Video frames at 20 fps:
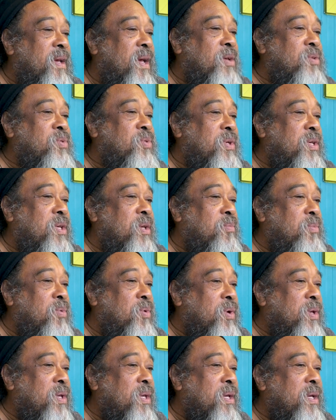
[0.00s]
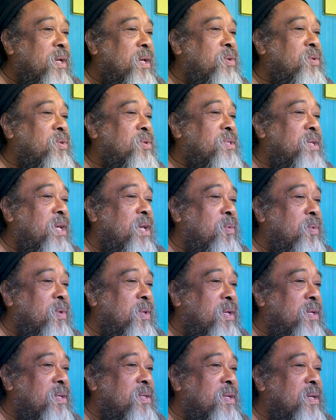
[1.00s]
as you keep looking and you stay
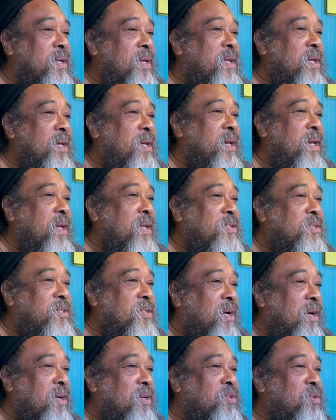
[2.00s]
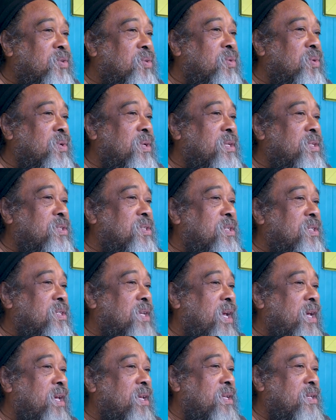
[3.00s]
with it, it starts to
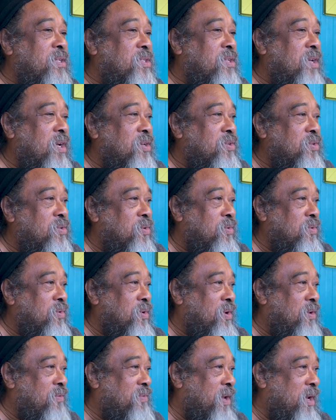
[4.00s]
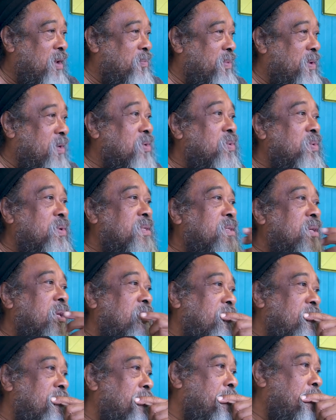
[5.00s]
develop into
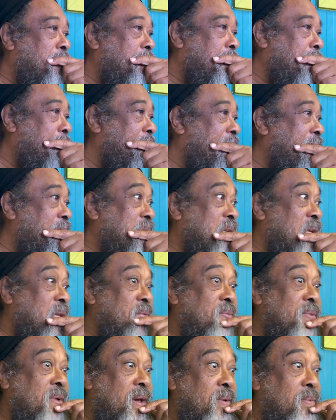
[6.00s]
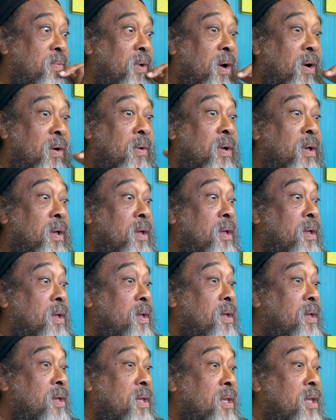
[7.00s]
itself. You start to find, wow,
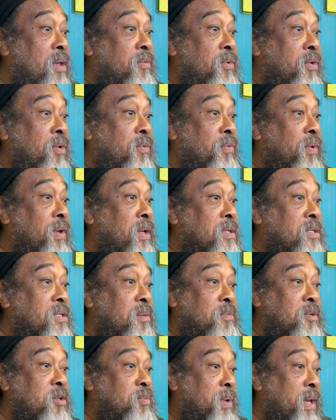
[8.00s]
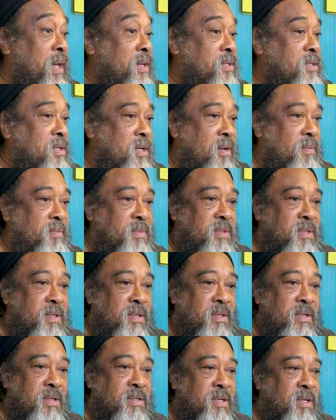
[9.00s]
even you feel some space comes
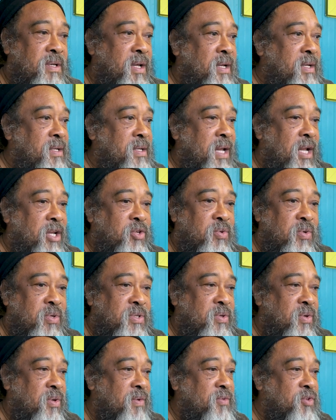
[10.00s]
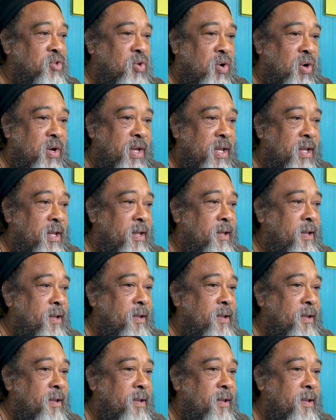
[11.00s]
and there's a natural sort of joy.